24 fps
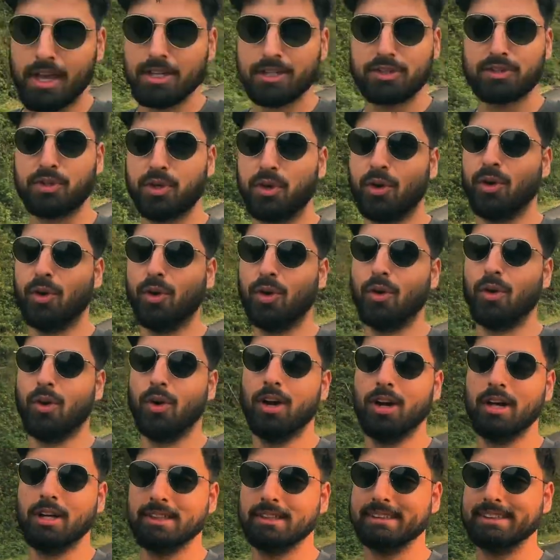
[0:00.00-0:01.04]

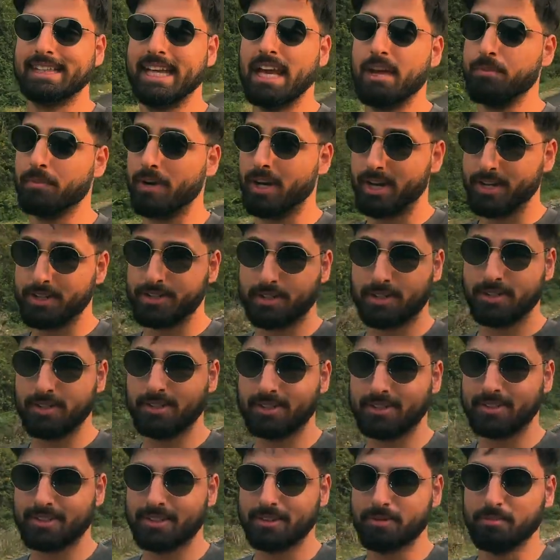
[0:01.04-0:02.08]
So same
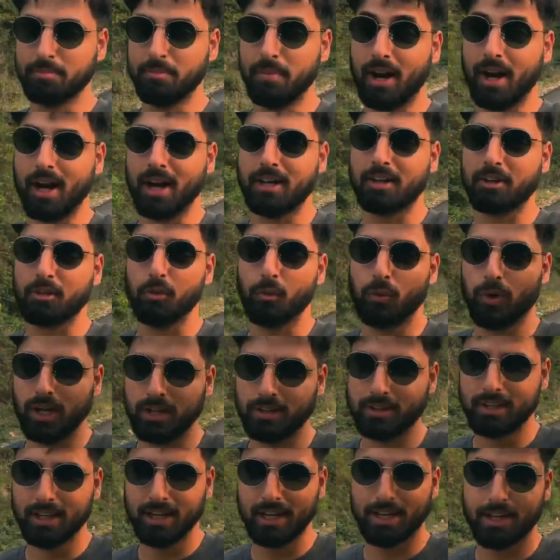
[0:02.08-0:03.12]
conditions but with
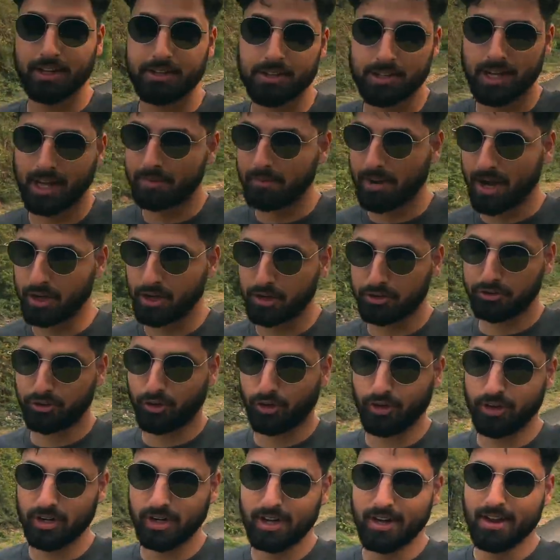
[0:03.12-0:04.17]
the Digitek
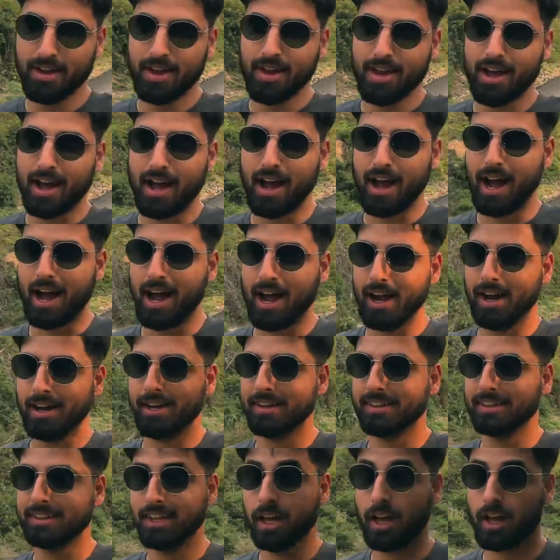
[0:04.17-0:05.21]
microphone, and
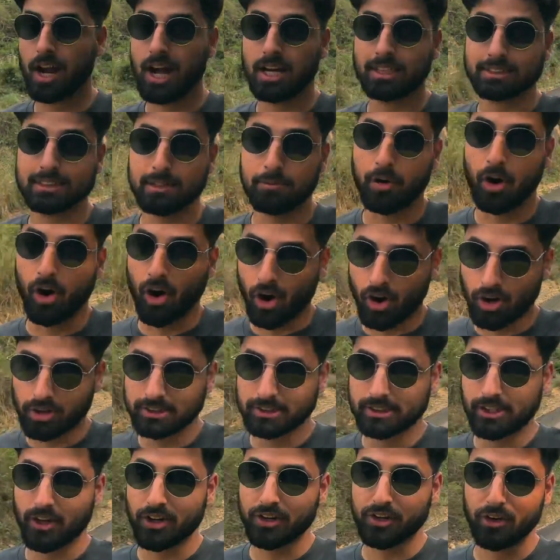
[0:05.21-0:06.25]
there are some horns
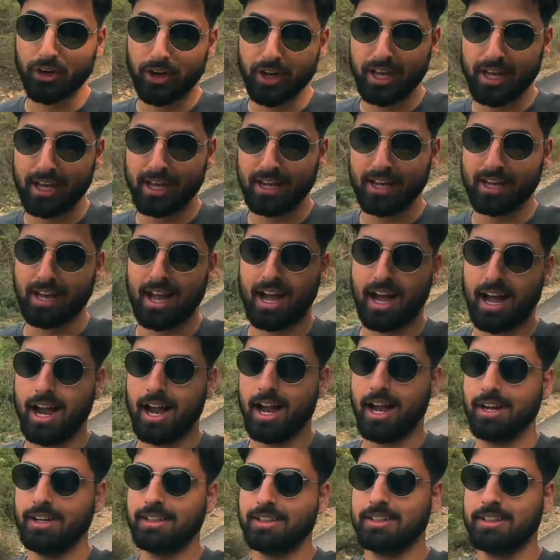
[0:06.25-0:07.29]
ongoing
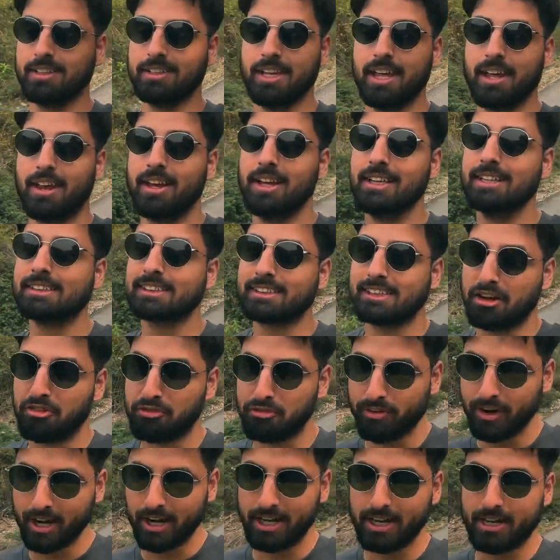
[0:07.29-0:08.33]
and there is some
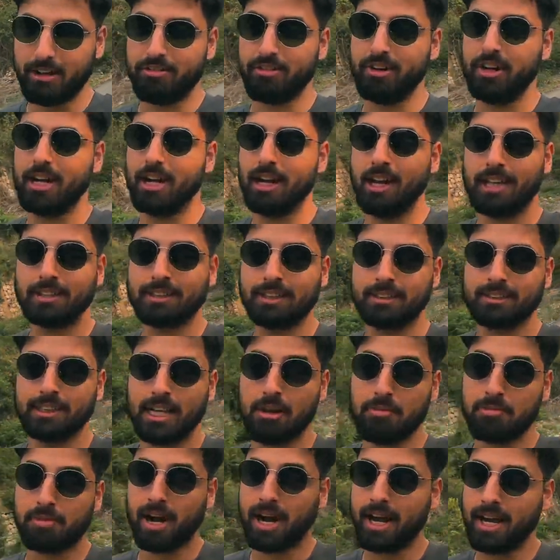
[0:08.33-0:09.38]
wind definitely since
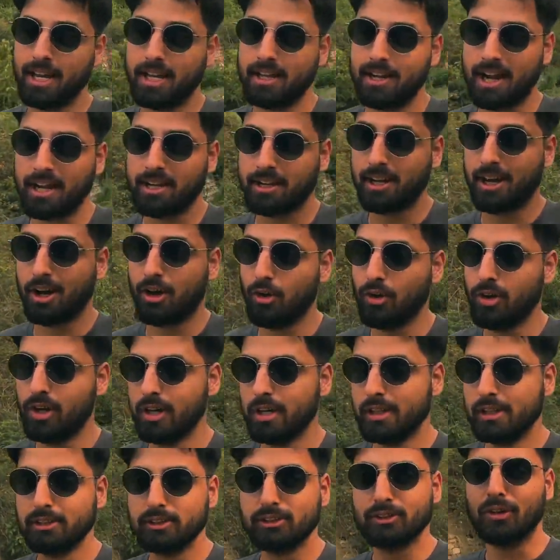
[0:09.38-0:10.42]
I'm riding right now.
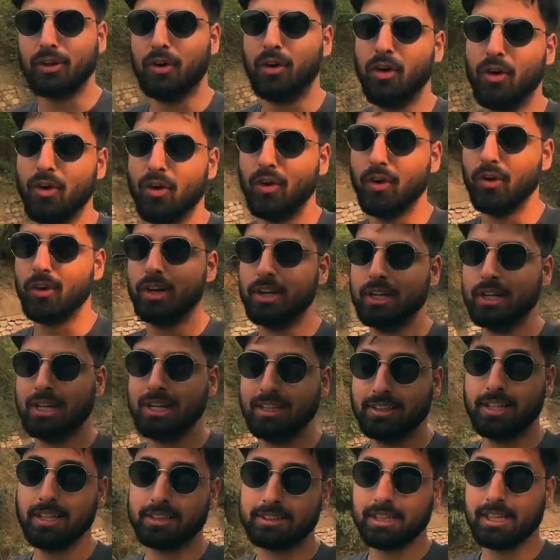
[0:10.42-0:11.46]
So
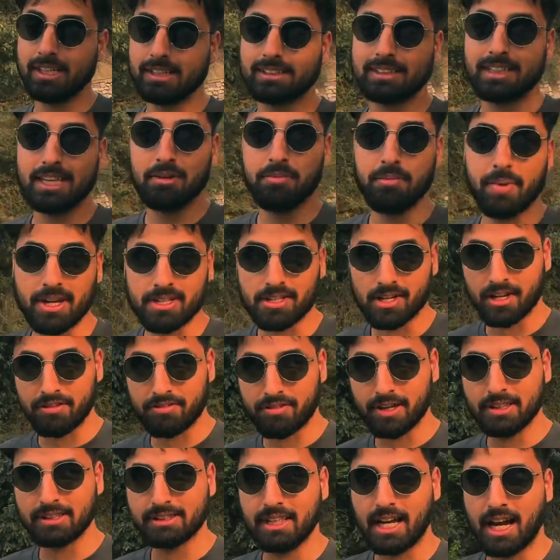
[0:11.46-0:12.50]
this is the major
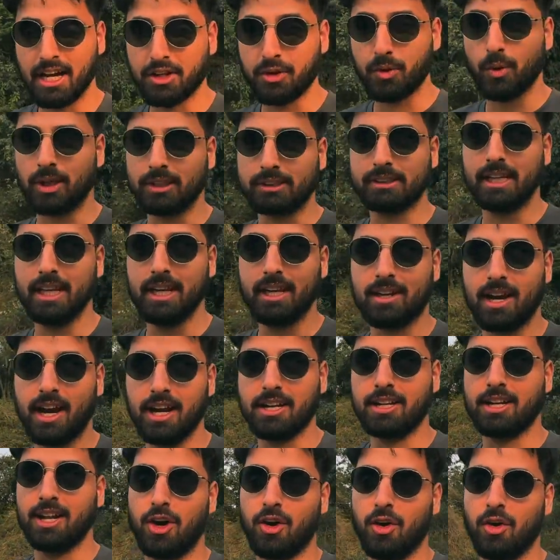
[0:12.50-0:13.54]
difference that you are seeing right
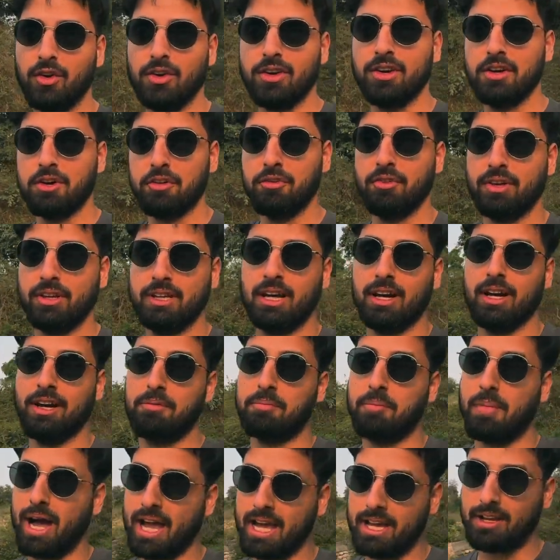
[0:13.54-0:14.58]
now with the
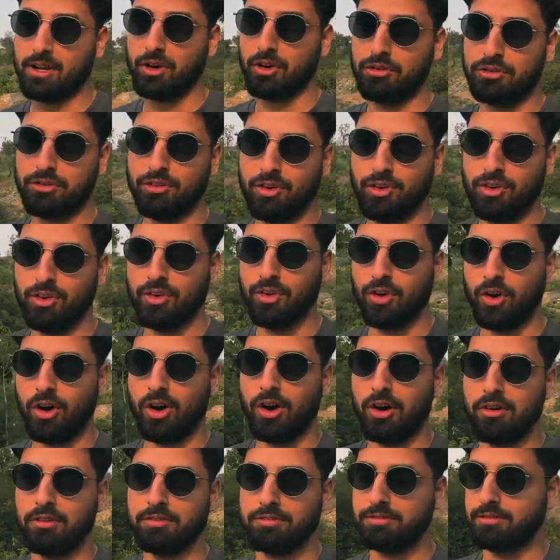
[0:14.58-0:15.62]
microphone
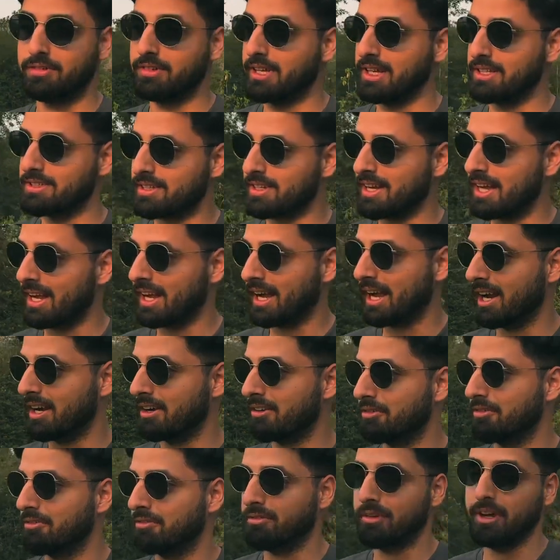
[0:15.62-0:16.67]
of Digitek
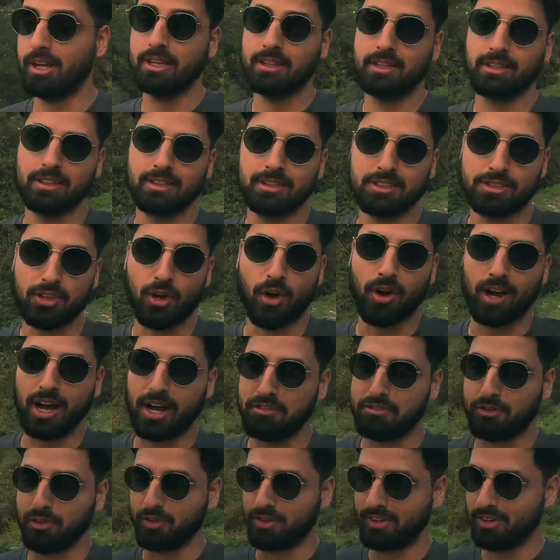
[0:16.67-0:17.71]
and with stock
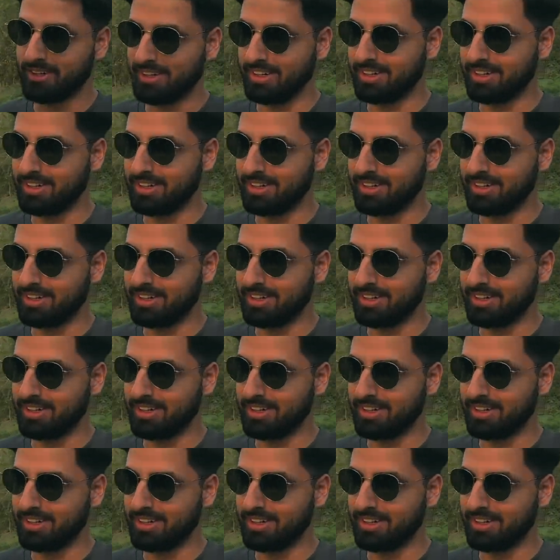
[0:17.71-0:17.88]
iPhone.